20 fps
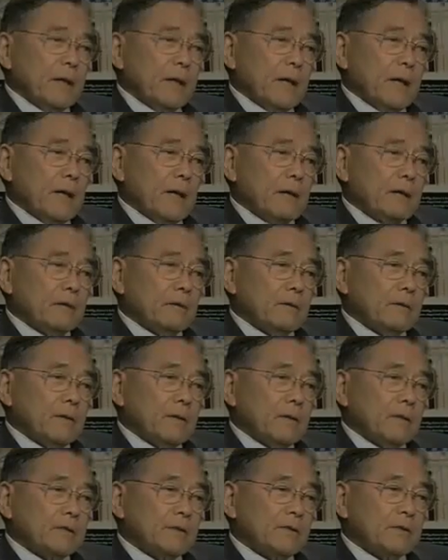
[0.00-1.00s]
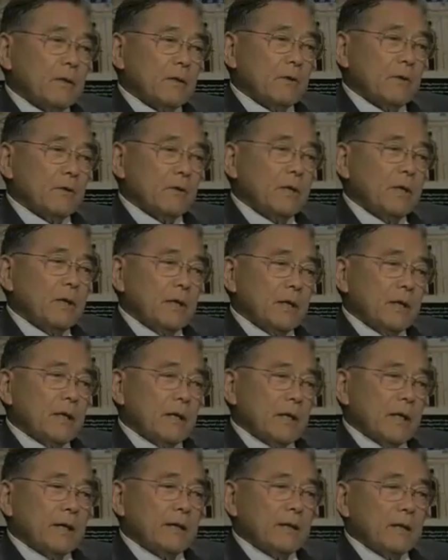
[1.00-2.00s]
And so
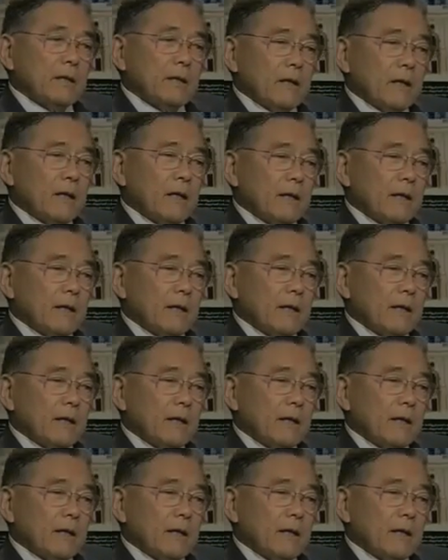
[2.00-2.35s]
I think